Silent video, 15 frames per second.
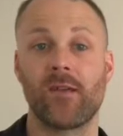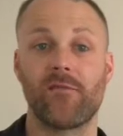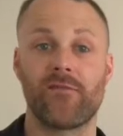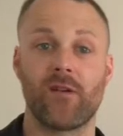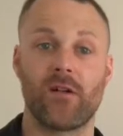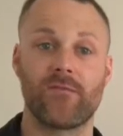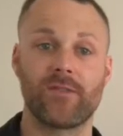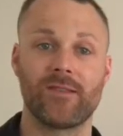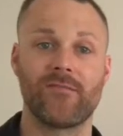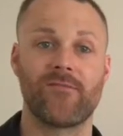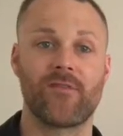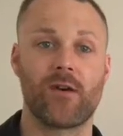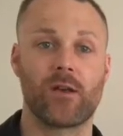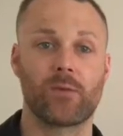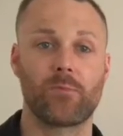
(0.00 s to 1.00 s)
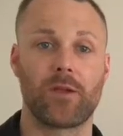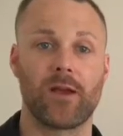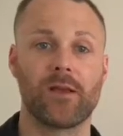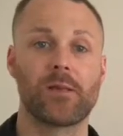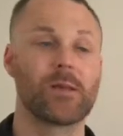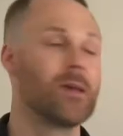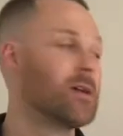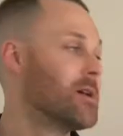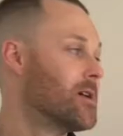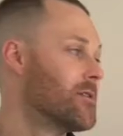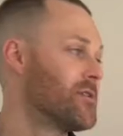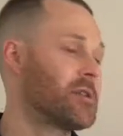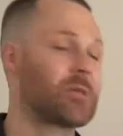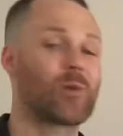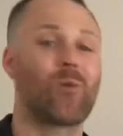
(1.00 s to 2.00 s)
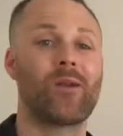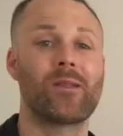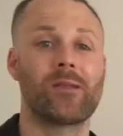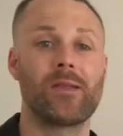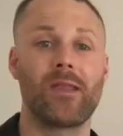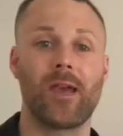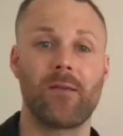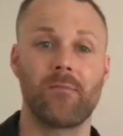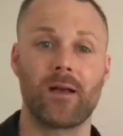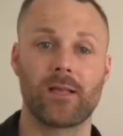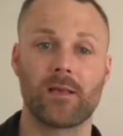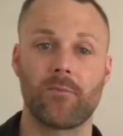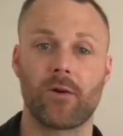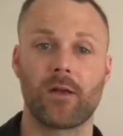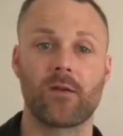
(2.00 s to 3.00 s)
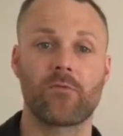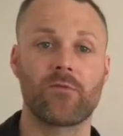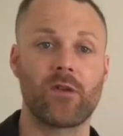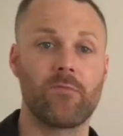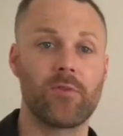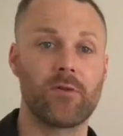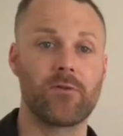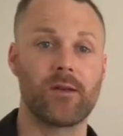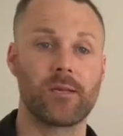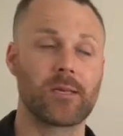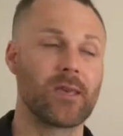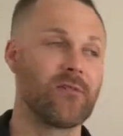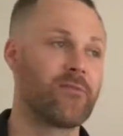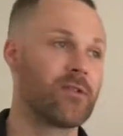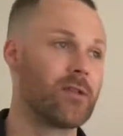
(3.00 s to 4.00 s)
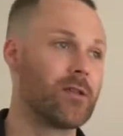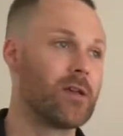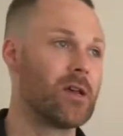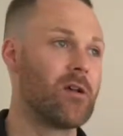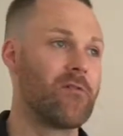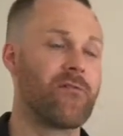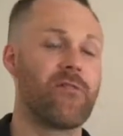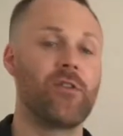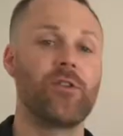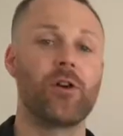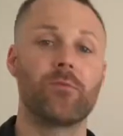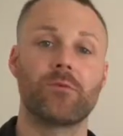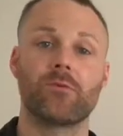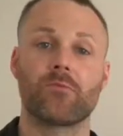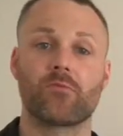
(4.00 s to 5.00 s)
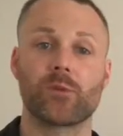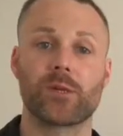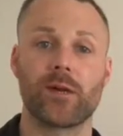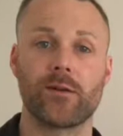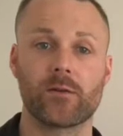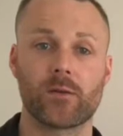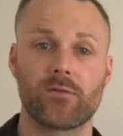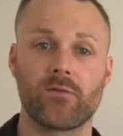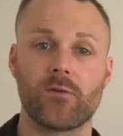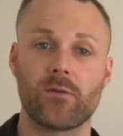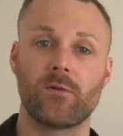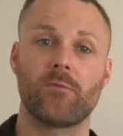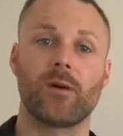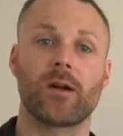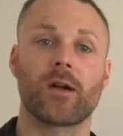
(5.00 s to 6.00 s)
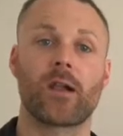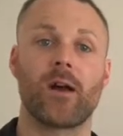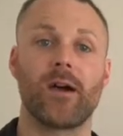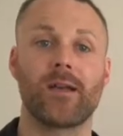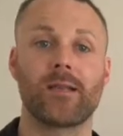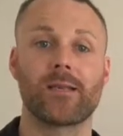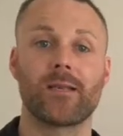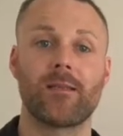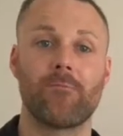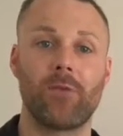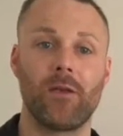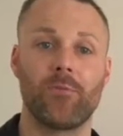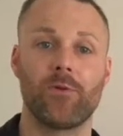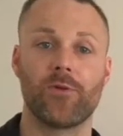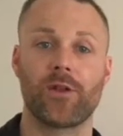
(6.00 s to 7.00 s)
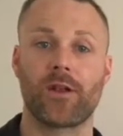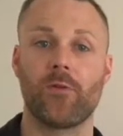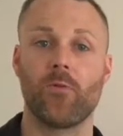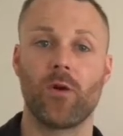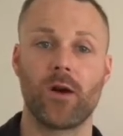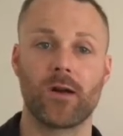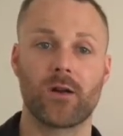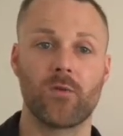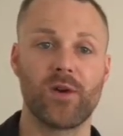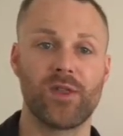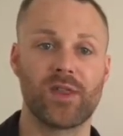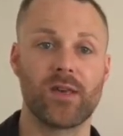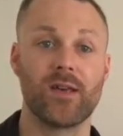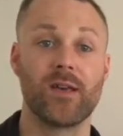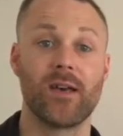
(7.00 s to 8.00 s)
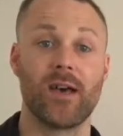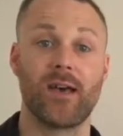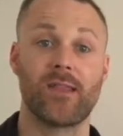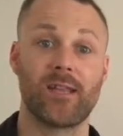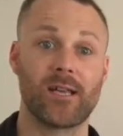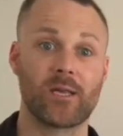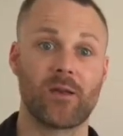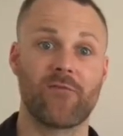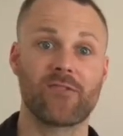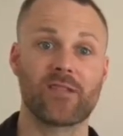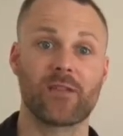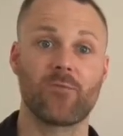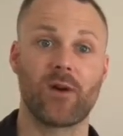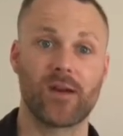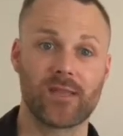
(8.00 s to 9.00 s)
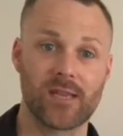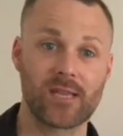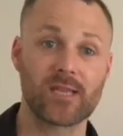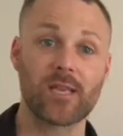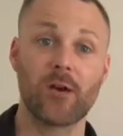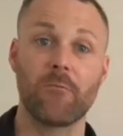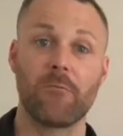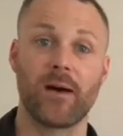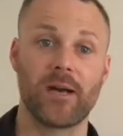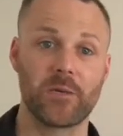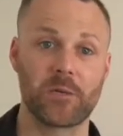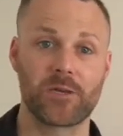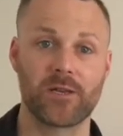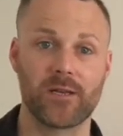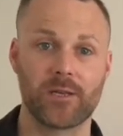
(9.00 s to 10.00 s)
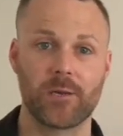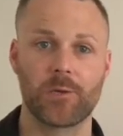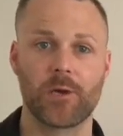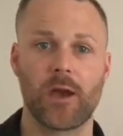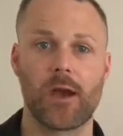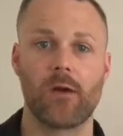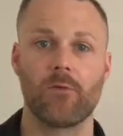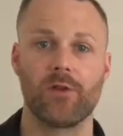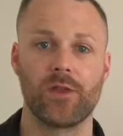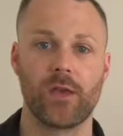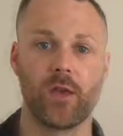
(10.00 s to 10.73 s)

involved in the first place. This 20-day Metabolic Reboot has given phenomenal results for all of my clients and the people that I work with, and that's obviously why they're so passionate to share it with